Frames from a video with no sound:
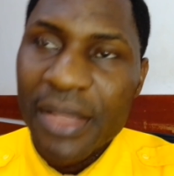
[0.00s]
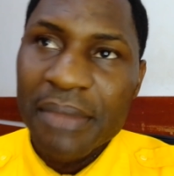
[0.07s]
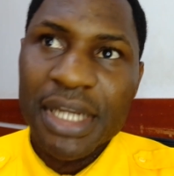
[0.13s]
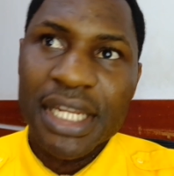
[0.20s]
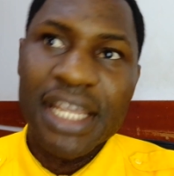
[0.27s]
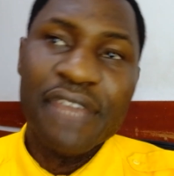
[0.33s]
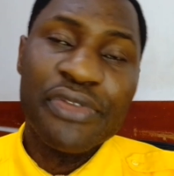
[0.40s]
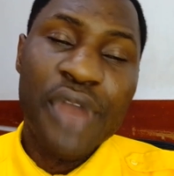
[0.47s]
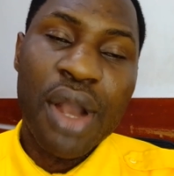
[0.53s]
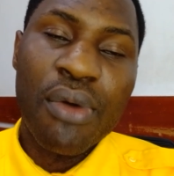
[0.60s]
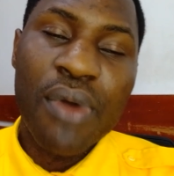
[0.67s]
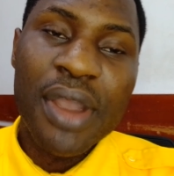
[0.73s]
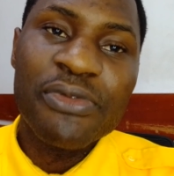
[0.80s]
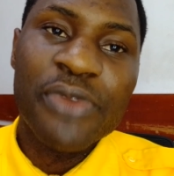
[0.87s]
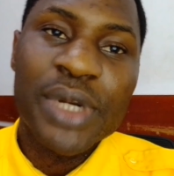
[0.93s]
But if you are
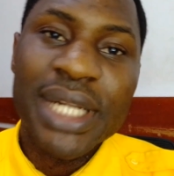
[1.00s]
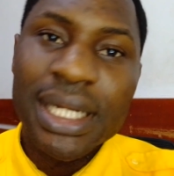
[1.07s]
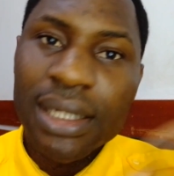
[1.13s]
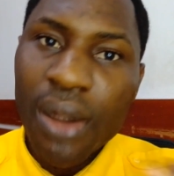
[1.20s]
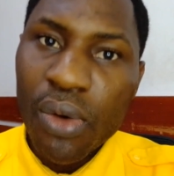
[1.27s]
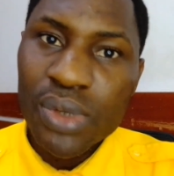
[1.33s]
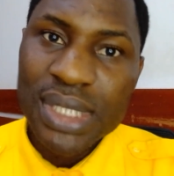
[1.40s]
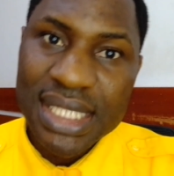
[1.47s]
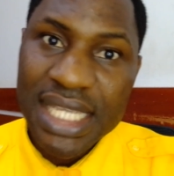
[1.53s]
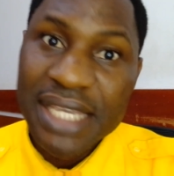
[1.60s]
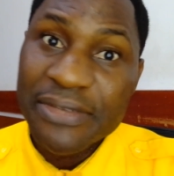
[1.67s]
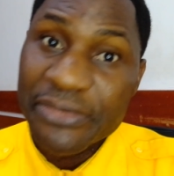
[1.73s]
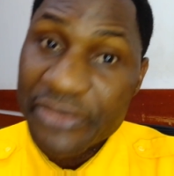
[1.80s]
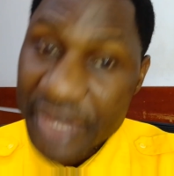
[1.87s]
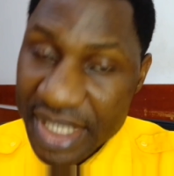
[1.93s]
going for the long
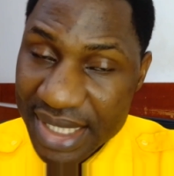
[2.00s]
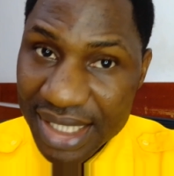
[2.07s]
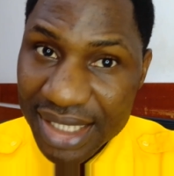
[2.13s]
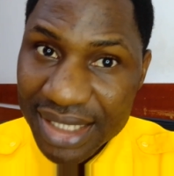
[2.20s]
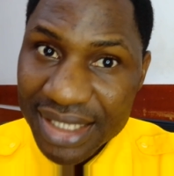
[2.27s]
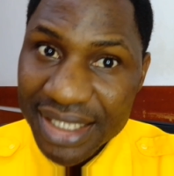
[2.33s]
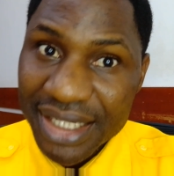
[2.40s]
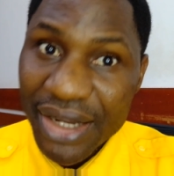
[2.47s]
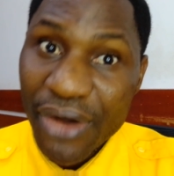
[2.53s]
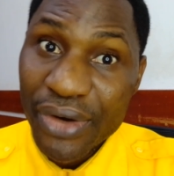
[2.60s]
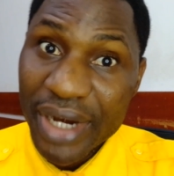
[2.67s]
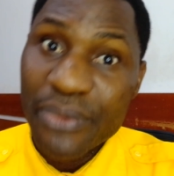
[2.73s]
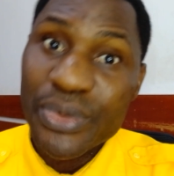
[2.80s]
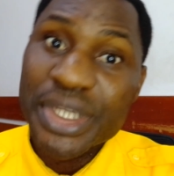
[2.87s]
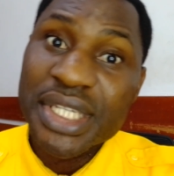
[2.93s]
stay visa, all
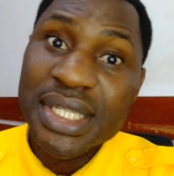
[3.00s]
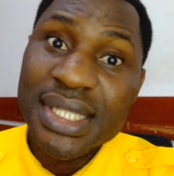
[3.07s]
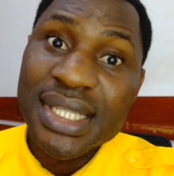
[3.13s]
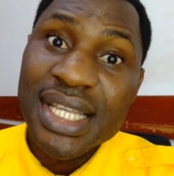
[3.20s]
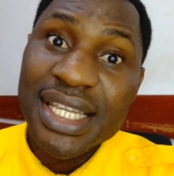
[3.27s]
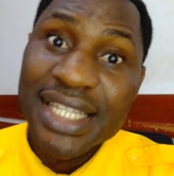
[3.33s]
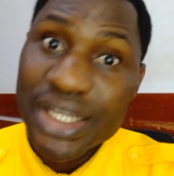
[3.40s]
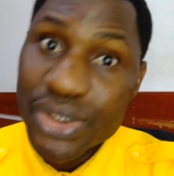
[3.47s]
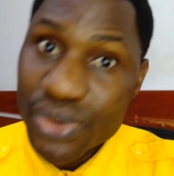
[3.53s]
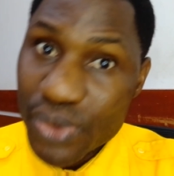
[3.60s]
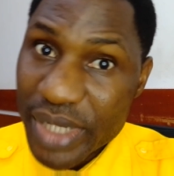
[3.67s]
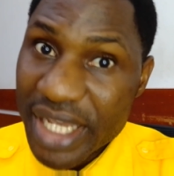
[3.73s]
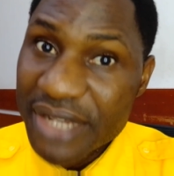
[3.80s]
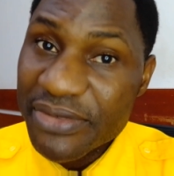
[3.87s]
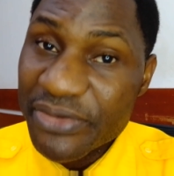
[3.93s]
right, which is the
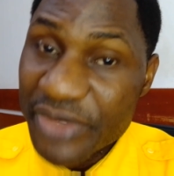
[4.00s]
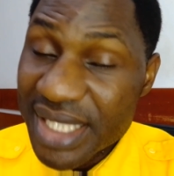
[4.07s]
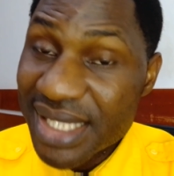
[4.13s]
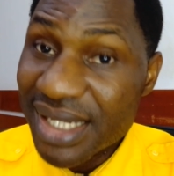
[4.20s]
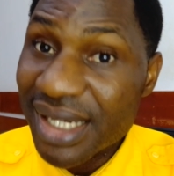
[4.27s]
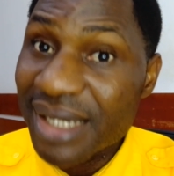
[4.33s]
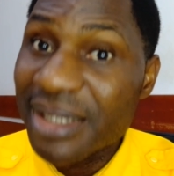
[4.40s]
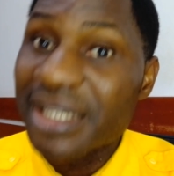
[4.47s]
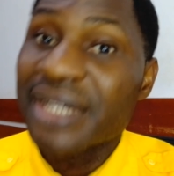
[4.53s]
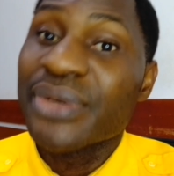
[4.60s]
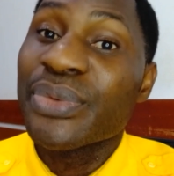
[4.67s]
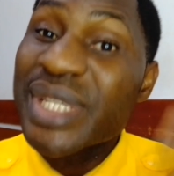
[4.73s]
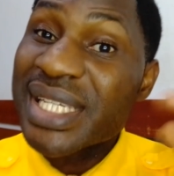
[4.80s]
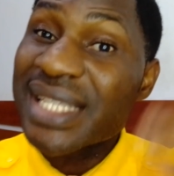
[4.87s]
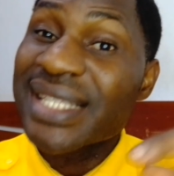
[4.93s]
student visa,
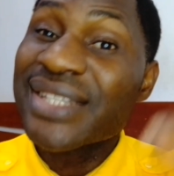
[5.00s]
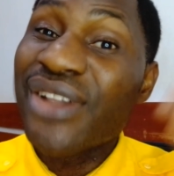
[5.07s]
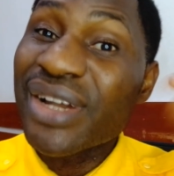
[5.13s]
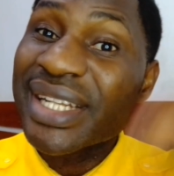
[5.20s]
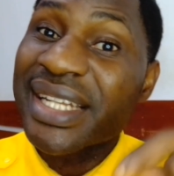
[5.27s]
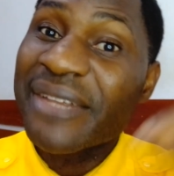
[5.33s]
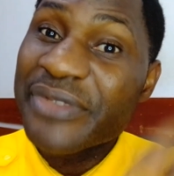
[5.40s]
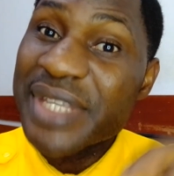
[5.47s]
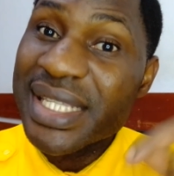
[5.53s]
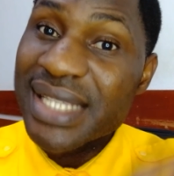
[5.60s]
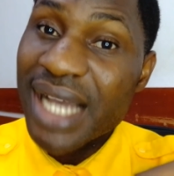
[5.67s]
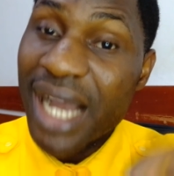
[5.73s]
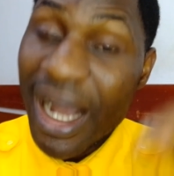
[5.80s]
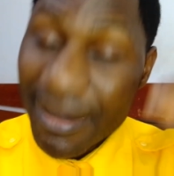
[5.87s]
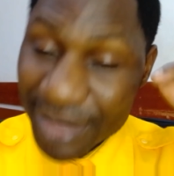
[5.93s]
which is not the
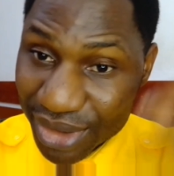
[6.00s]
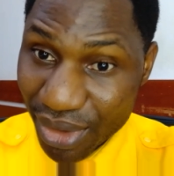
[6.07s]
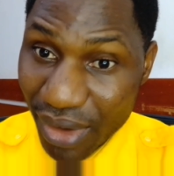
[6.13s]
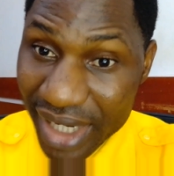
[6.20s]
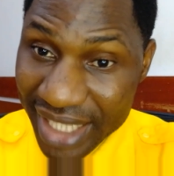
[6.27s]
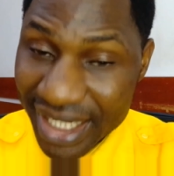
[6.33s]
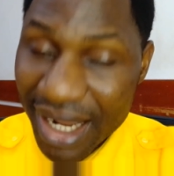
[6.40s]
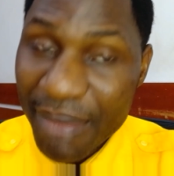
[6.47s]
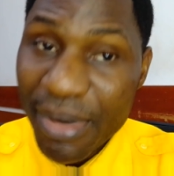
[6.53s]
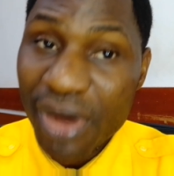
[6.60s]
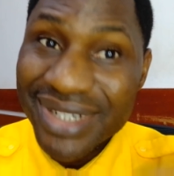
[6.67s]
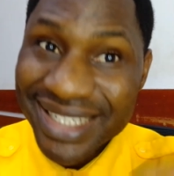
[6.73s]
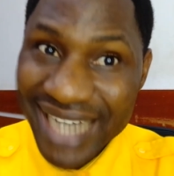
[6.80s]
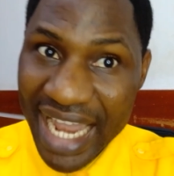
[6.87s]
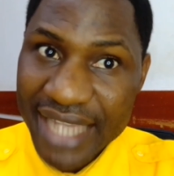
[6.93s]
visa I'm talking
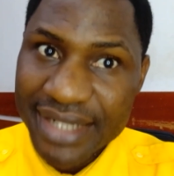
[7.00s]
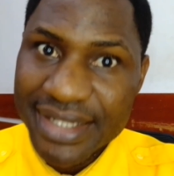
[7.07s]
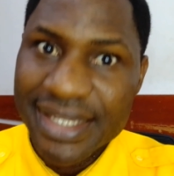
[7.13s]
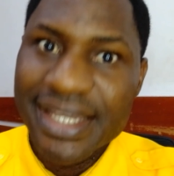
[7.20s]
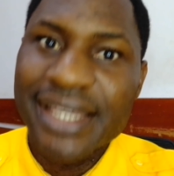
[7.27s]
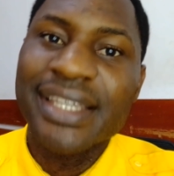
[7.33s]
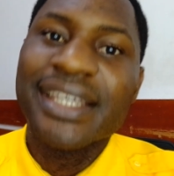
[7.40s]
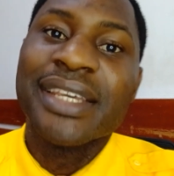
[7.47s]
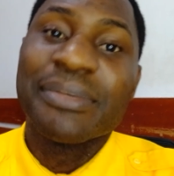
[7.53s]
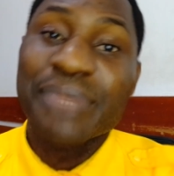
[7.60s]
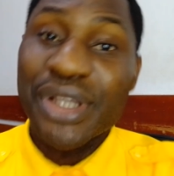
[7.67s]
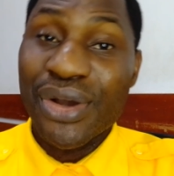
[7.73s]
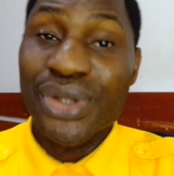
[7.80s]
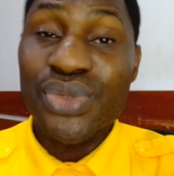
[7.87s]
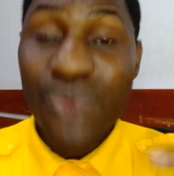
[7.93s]
about right here,
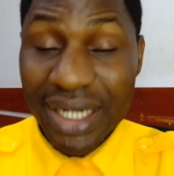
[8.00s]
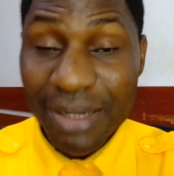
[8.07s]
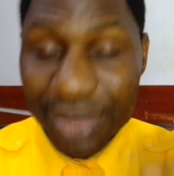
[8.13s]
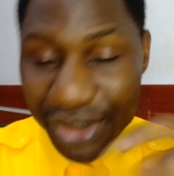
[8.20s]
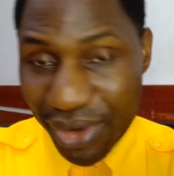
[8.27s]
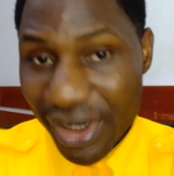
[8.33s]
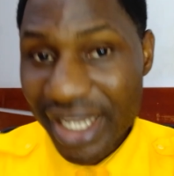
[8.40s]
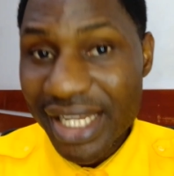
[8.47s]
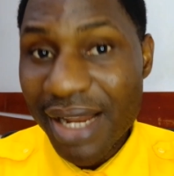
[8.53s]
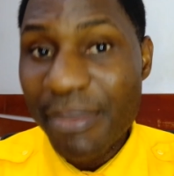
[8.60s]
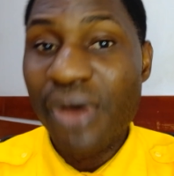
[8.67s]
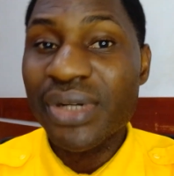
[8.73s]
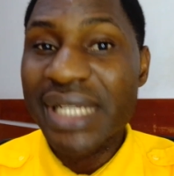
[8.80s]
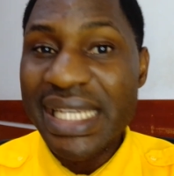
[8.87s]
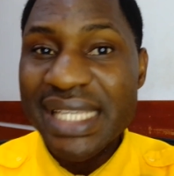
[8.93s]
because what I'm talking
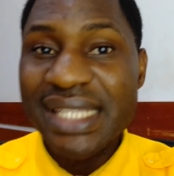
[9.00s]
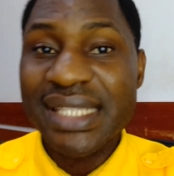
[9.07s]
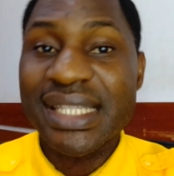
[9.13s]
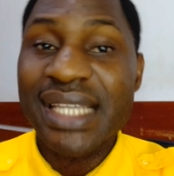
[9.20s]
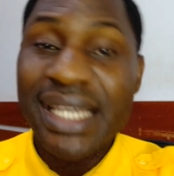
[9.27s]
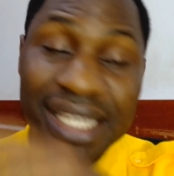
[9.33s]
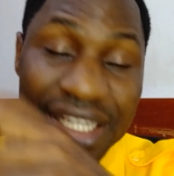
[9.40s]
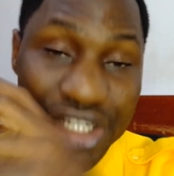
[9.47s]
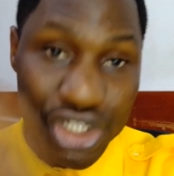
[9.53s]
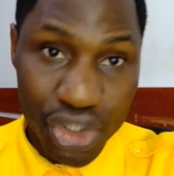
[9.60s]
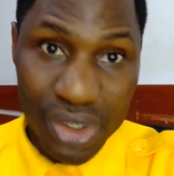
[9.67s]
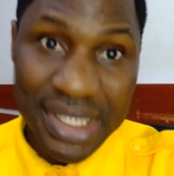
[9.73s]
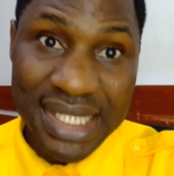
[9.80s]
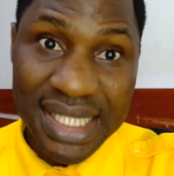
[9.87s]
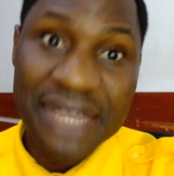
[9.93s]
about is the
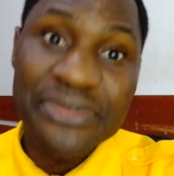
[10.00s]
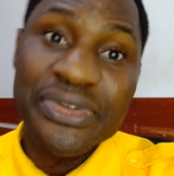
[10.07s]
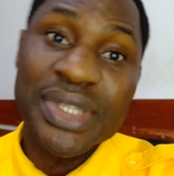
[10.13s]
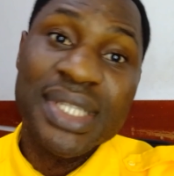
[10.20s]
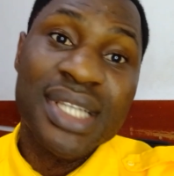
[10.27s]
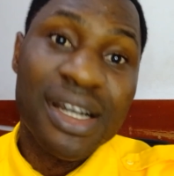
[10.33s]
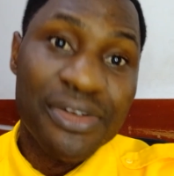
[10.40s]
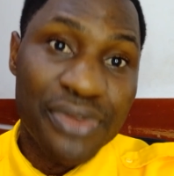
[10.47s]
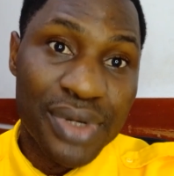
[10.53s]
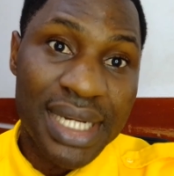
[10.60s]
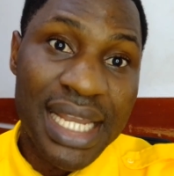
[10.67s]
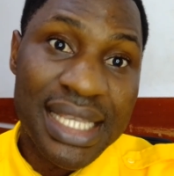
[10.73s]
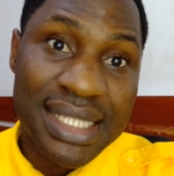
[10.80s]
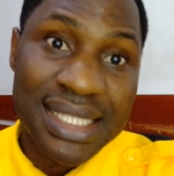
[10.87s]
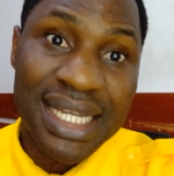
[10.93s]
short stay visa for
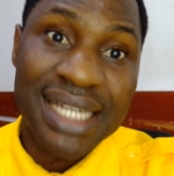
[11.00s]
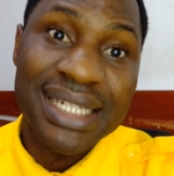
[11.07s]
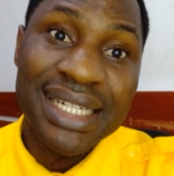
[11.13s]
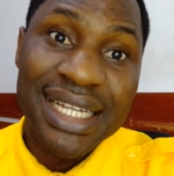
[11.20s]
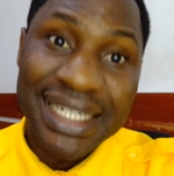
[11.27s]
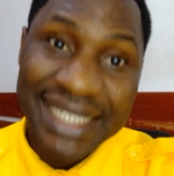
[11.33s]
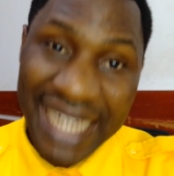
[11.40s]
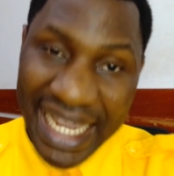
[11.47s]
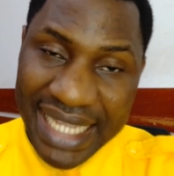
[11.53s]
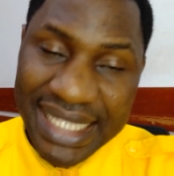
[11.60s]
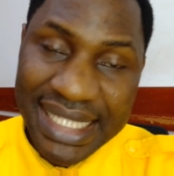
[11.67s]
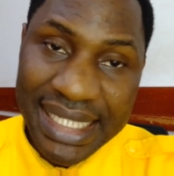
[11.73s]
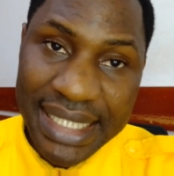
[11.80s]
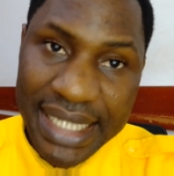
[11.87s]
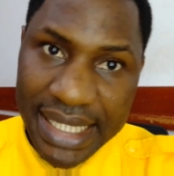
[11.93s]
less than
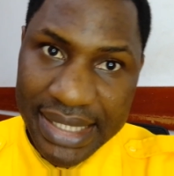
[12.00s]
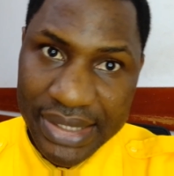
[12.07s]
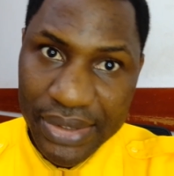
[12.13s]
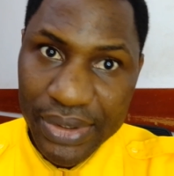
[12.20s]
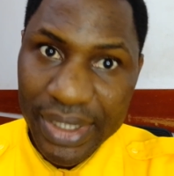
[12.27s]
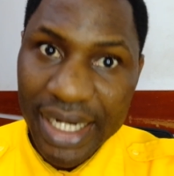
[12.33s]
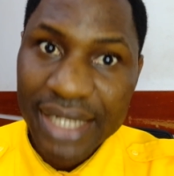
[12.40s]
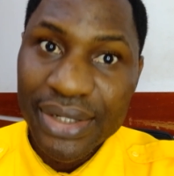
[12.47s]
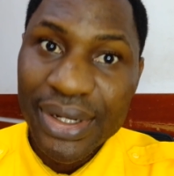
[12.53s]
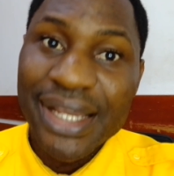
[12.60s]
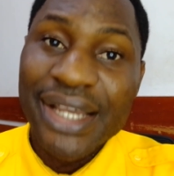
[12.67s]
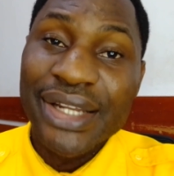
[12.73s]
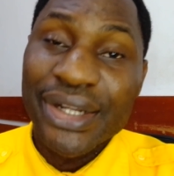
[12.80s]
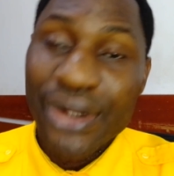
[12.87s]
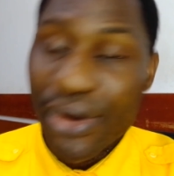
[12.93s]
90 days, all
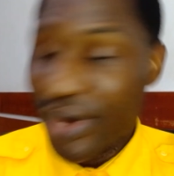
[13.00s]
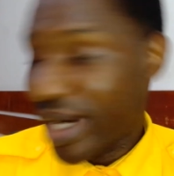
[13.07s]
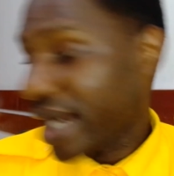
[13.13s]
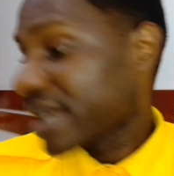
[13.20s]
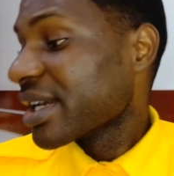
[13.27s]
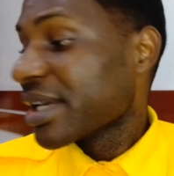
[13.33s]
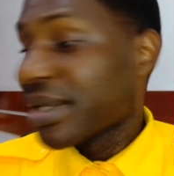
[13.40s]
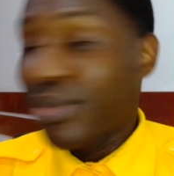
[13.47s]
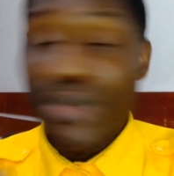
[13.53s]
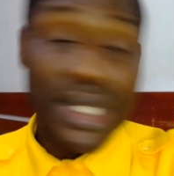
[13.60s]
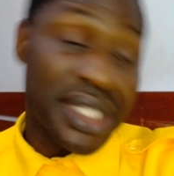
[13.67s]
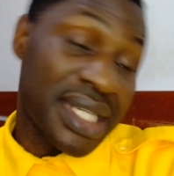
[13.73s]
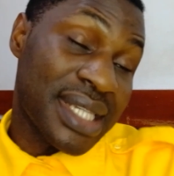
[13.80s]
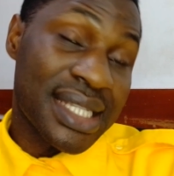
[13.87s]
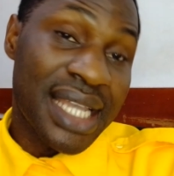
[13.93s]
right,
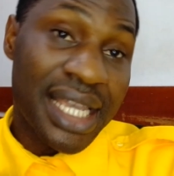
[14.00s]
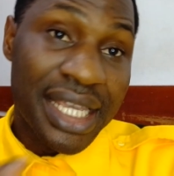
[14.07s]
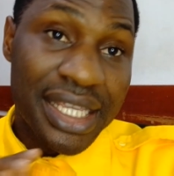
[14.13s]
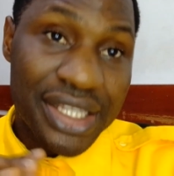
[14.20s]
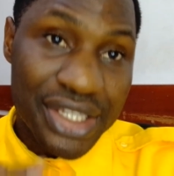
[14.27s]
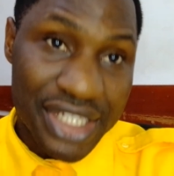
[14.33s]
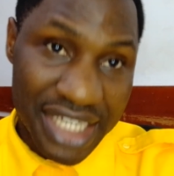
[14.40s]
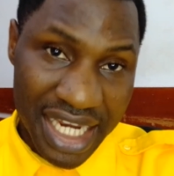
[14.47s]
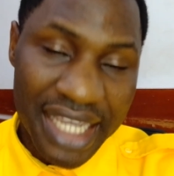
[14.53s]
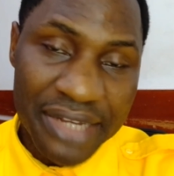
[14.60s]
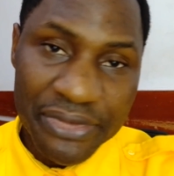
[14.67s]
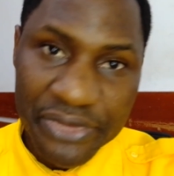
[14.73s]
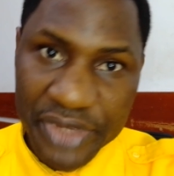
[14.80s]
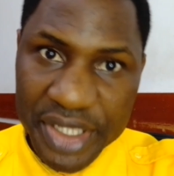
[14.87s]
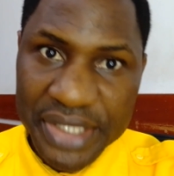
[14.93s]
which is the
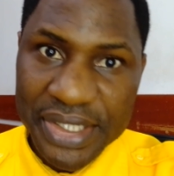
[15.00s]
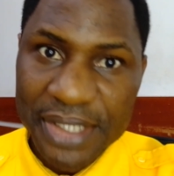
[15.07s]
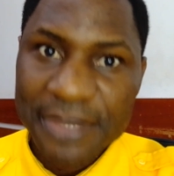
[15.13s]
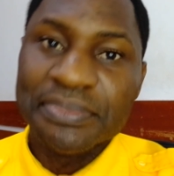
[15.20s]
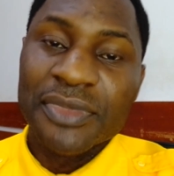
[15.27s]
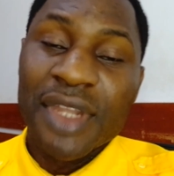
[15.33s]
Schengen visa.